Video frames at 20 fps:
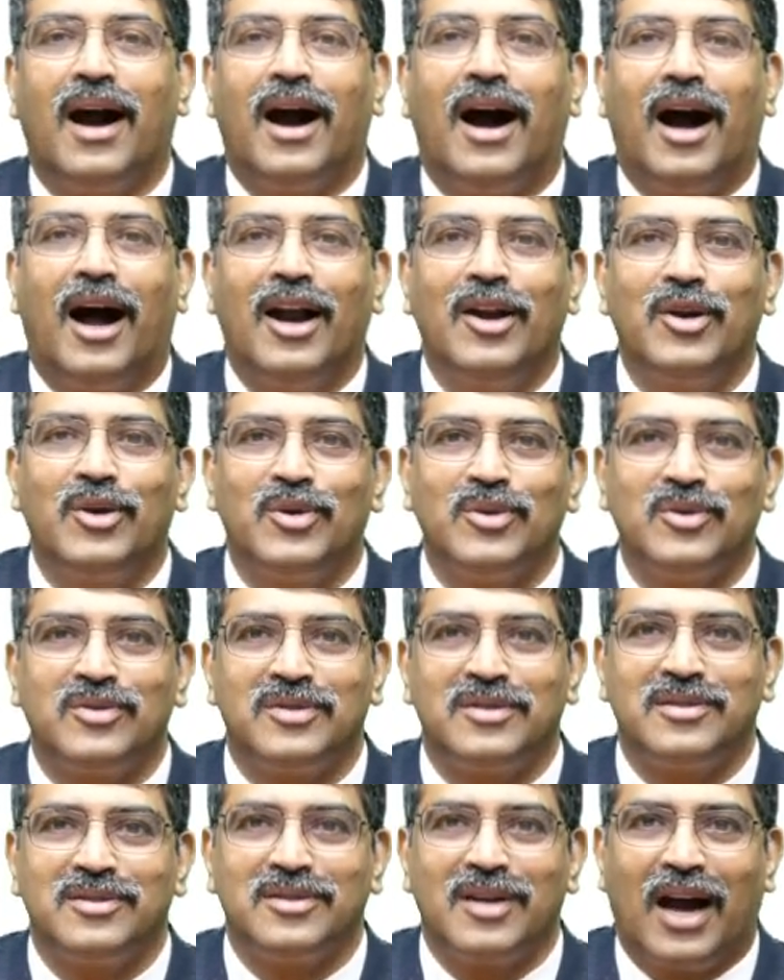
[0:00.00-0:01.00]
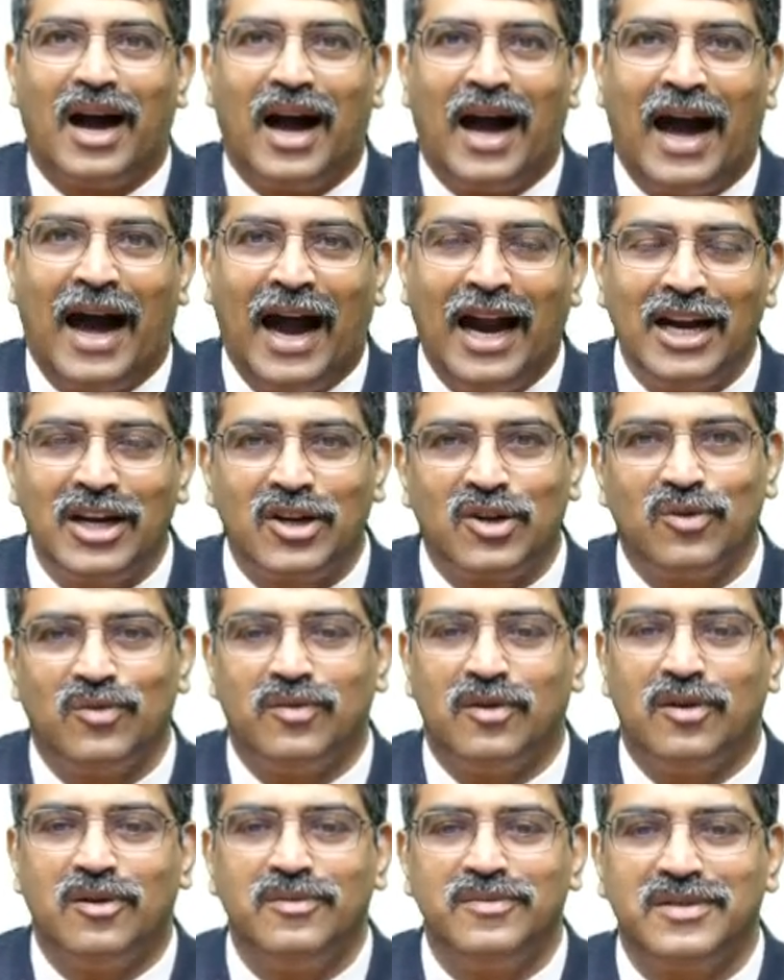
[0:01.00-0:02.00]
And to add to
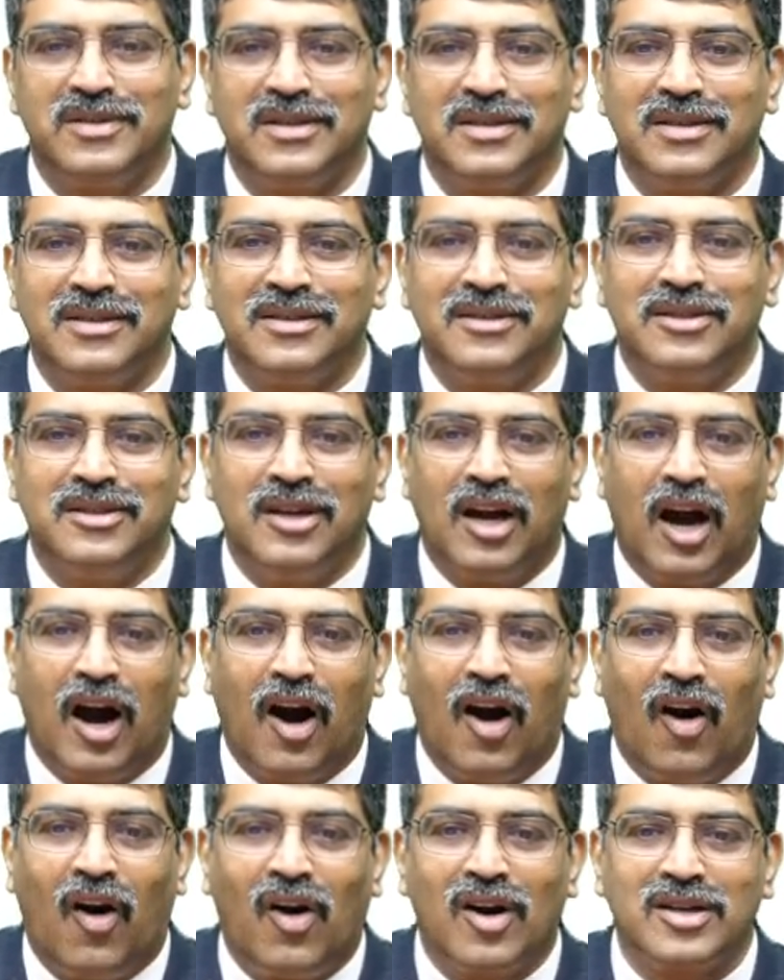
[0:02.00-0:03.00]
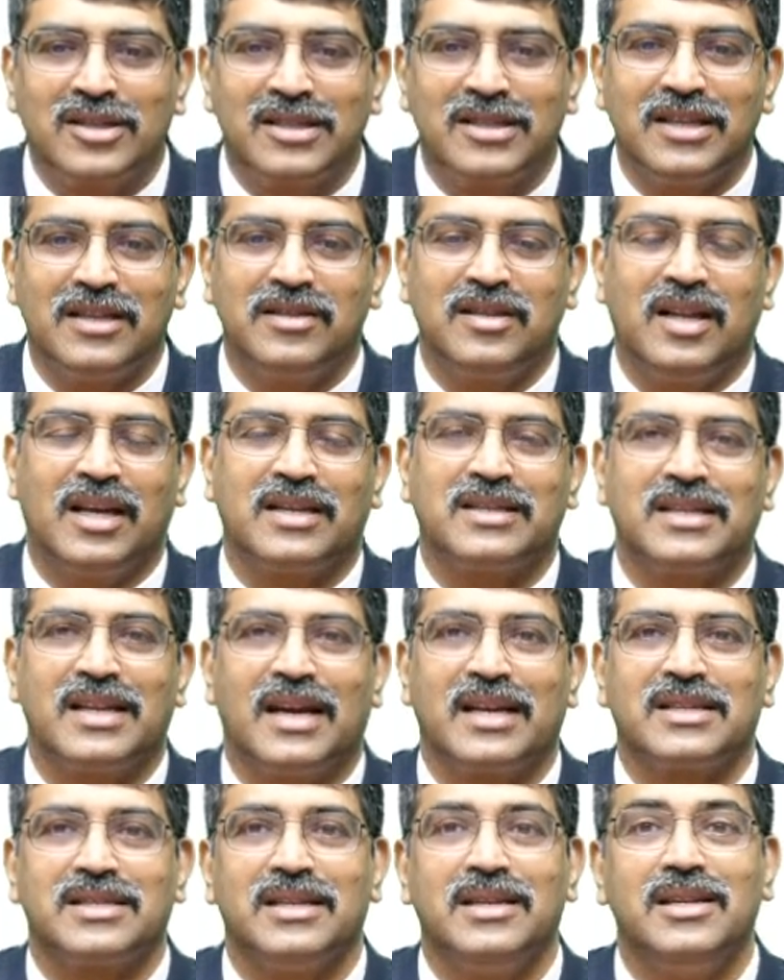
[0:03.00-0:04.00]
wolves, the oxygen
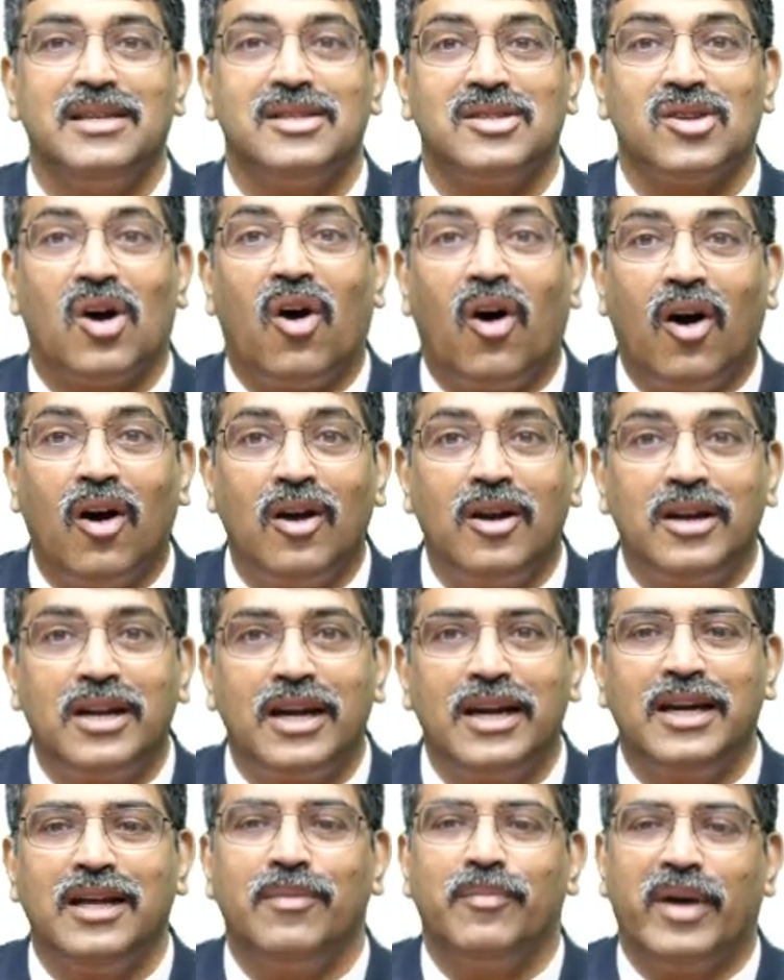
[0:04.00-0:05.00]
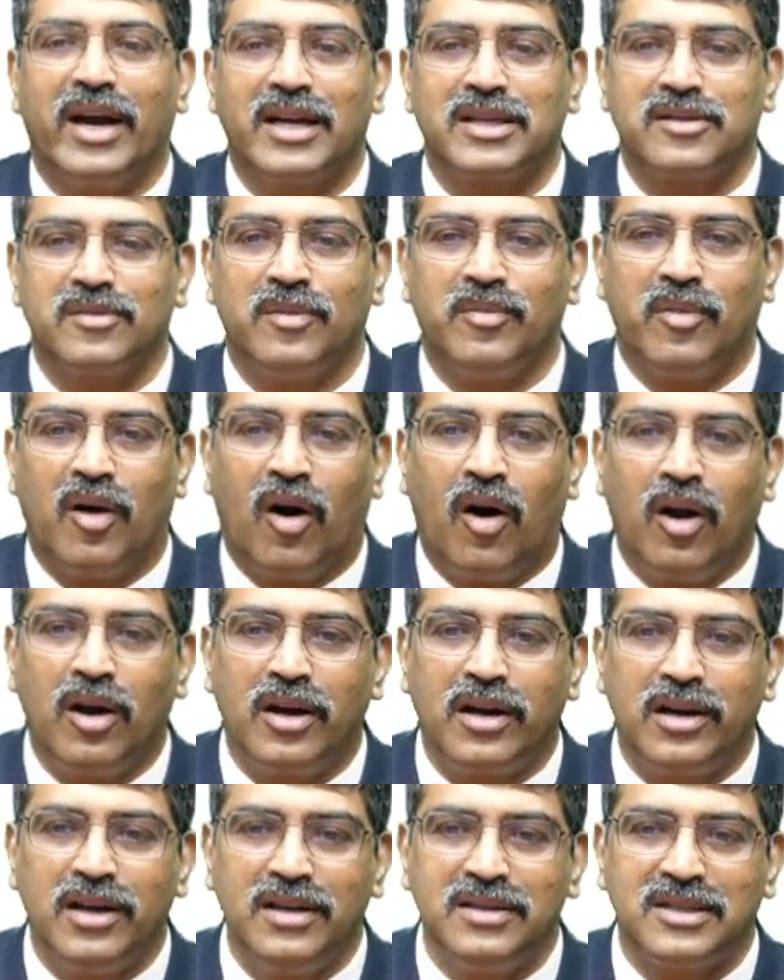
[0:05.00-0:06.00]
extraction is already maximum.
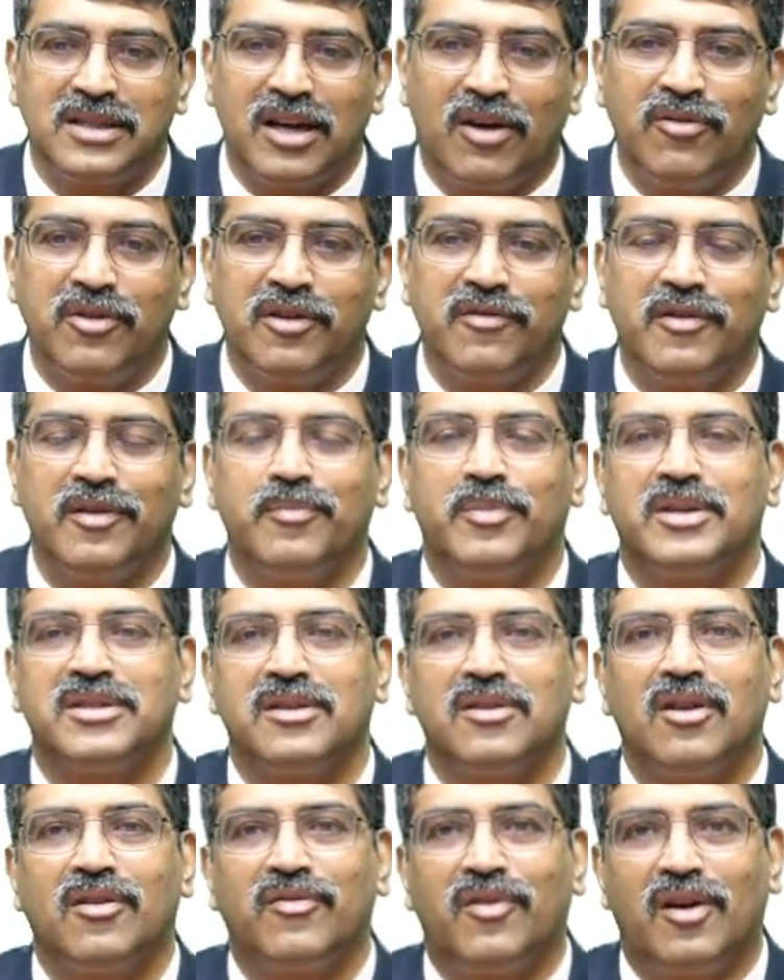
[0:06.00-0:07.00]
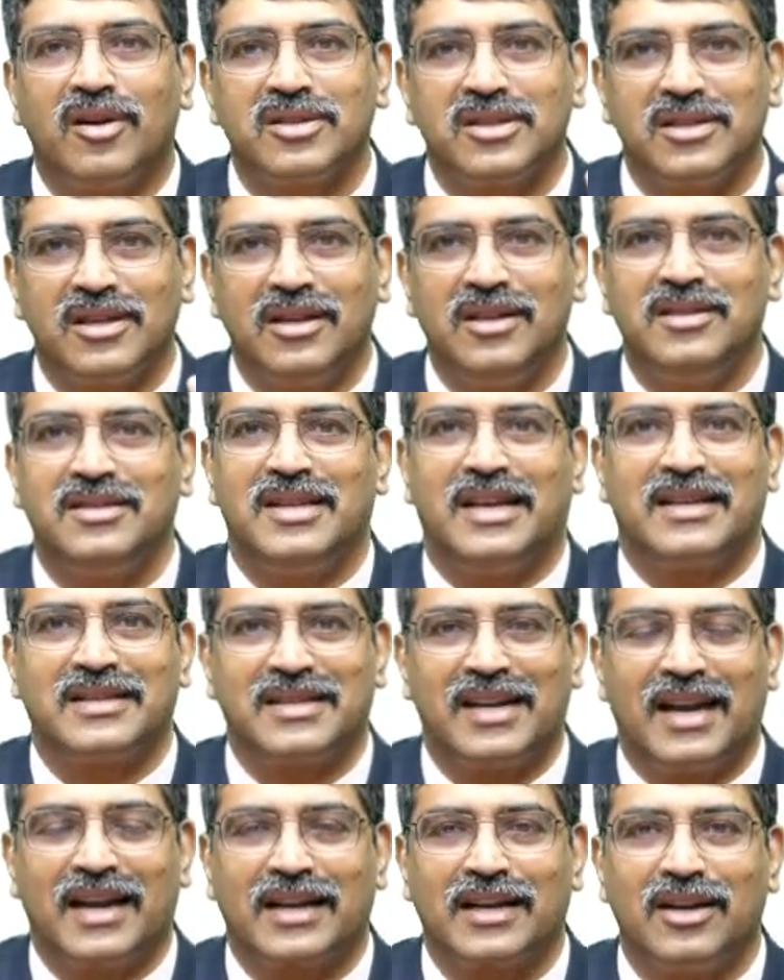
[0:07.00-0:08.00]
Already 75% of oxygen is
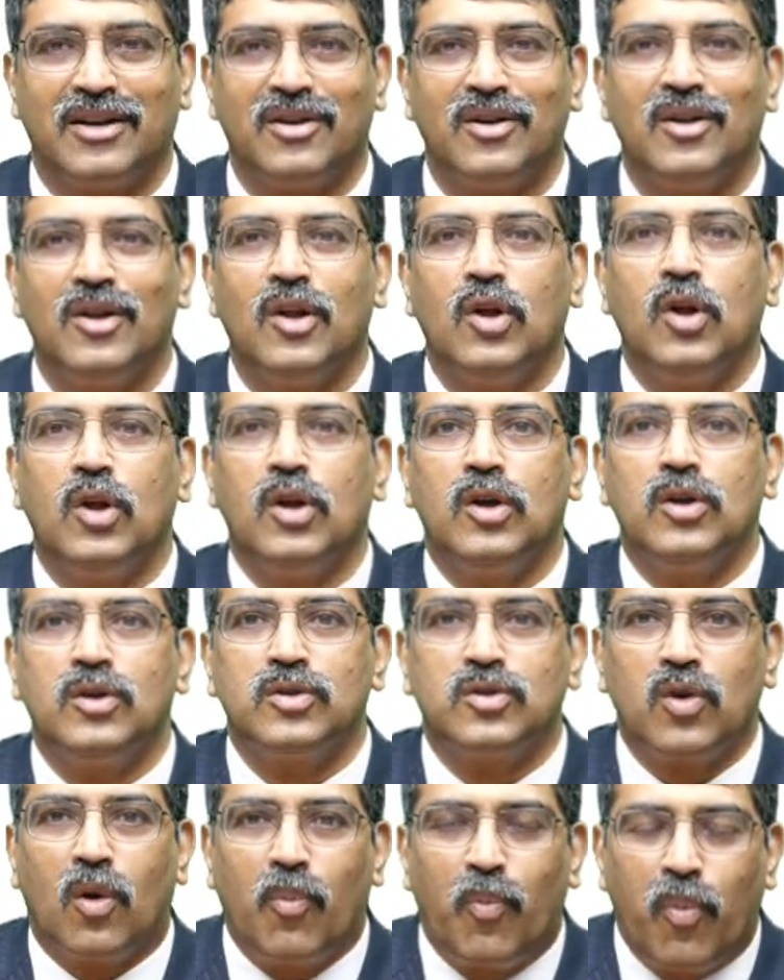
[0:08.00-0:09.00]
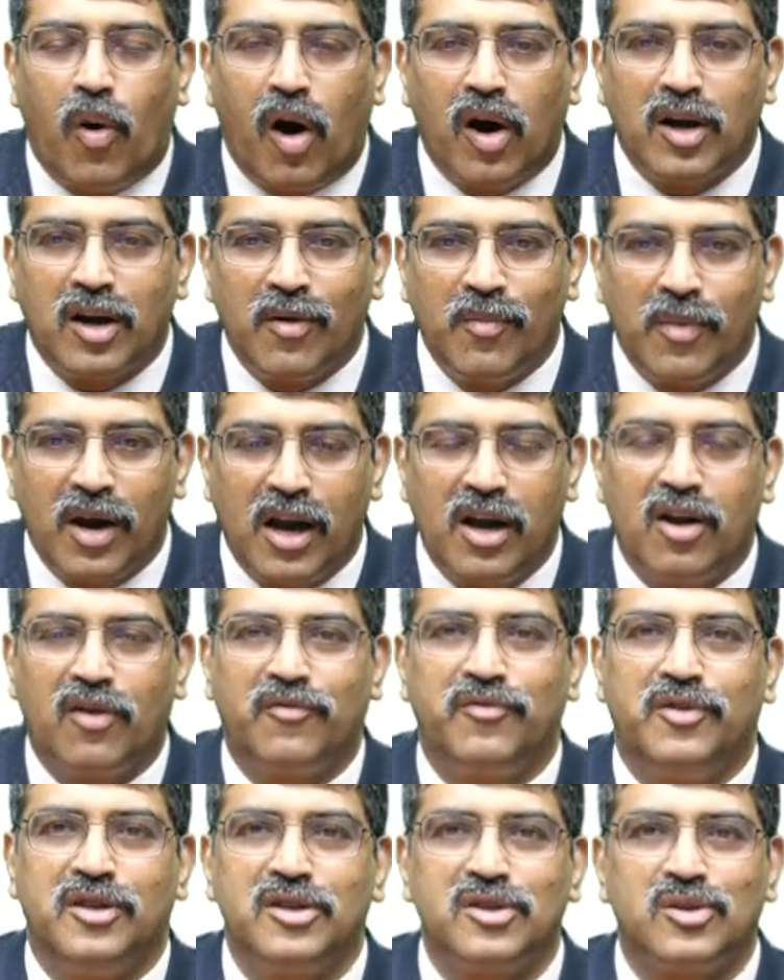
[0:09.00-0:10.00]
extracted. So, bottom line
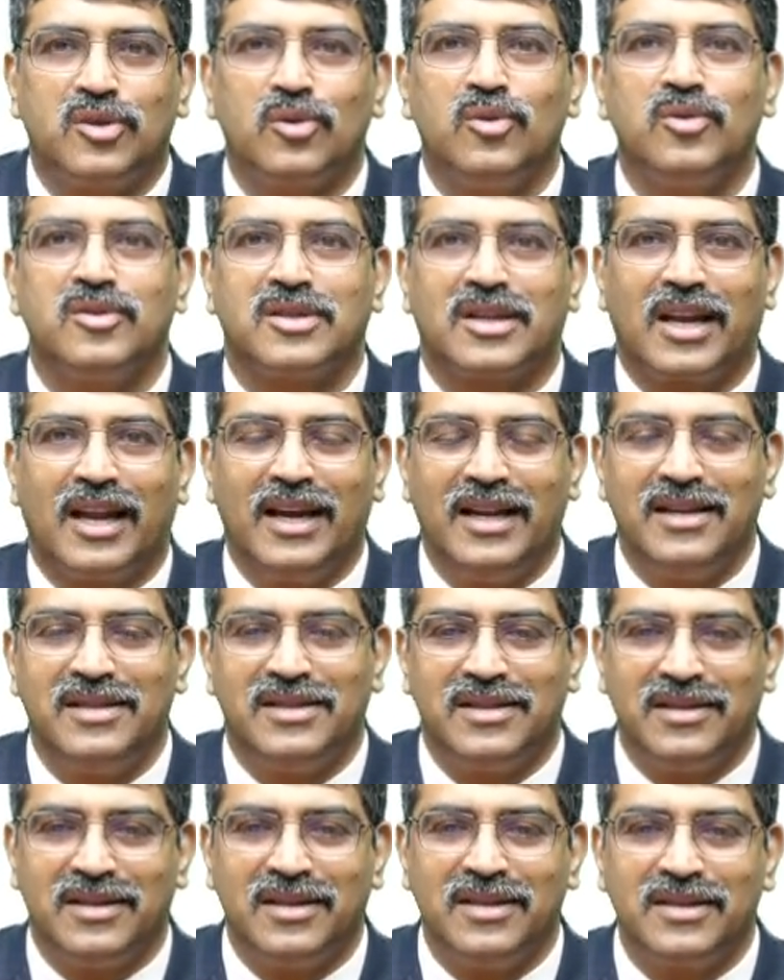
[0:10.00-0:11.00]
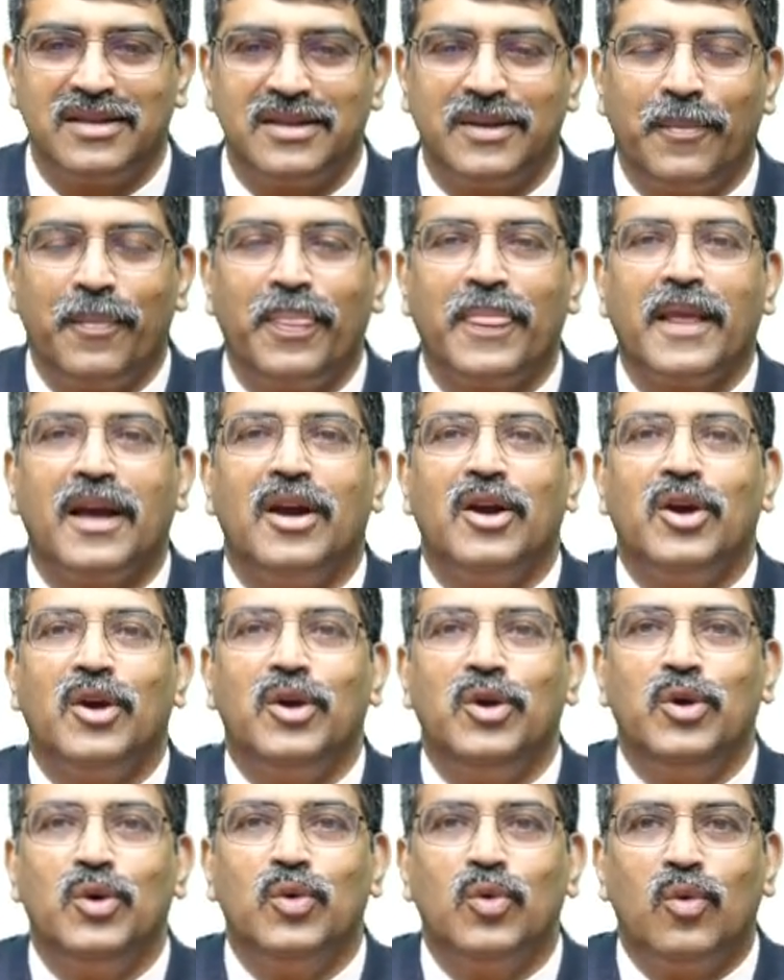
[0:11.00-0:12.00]
of these two slides is
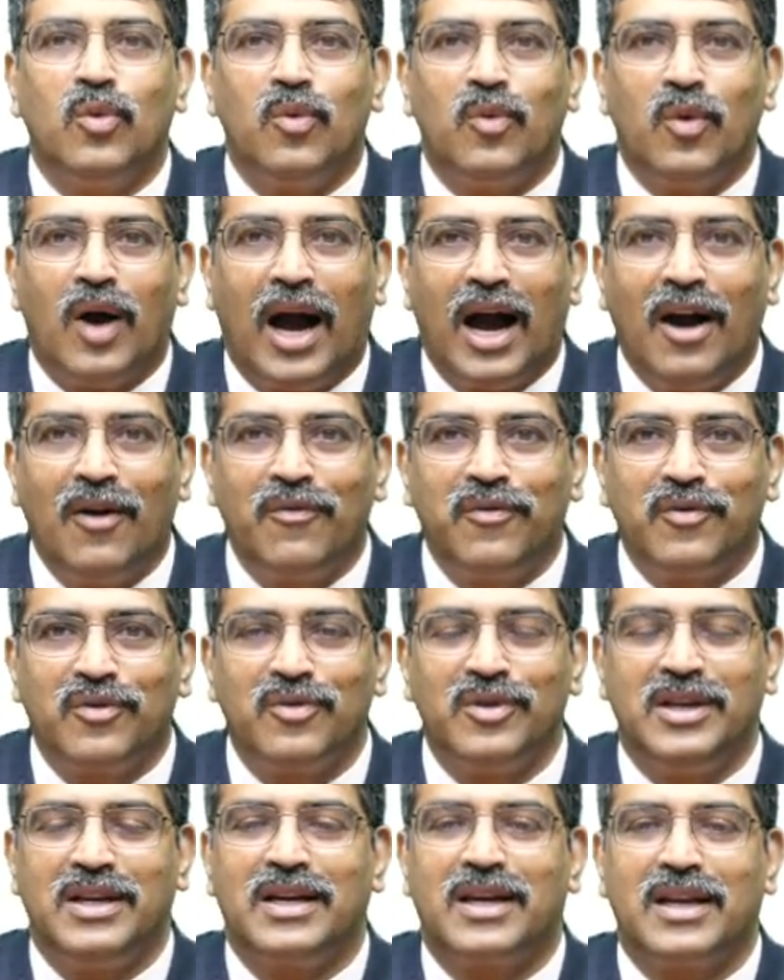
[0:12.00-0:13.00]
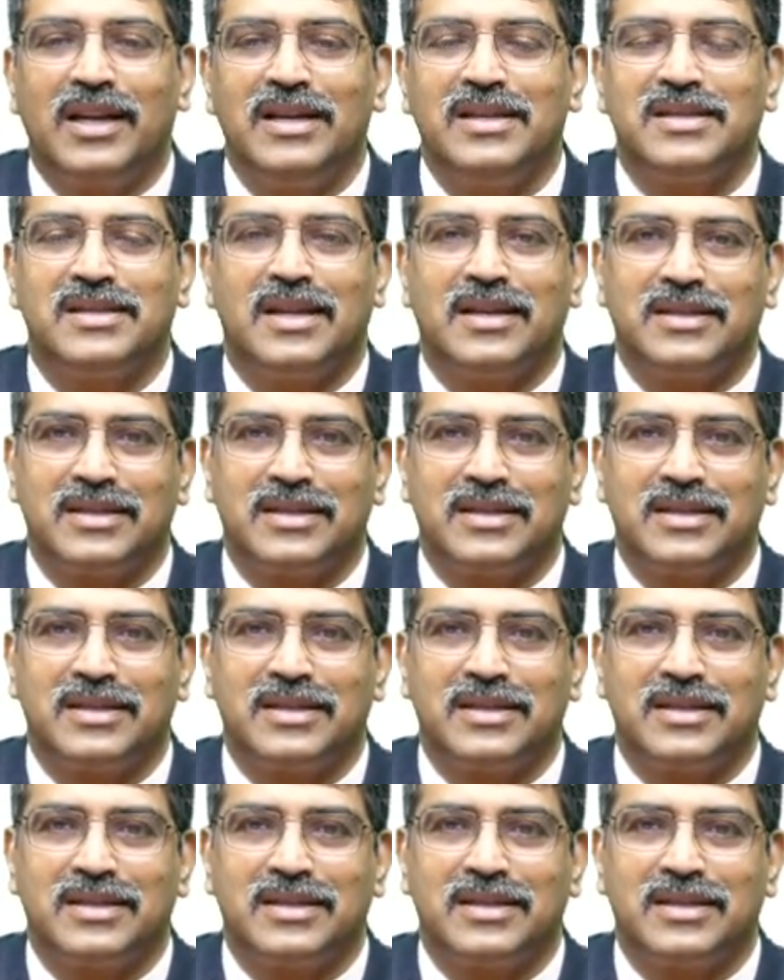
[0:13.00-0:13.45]
you have to increase the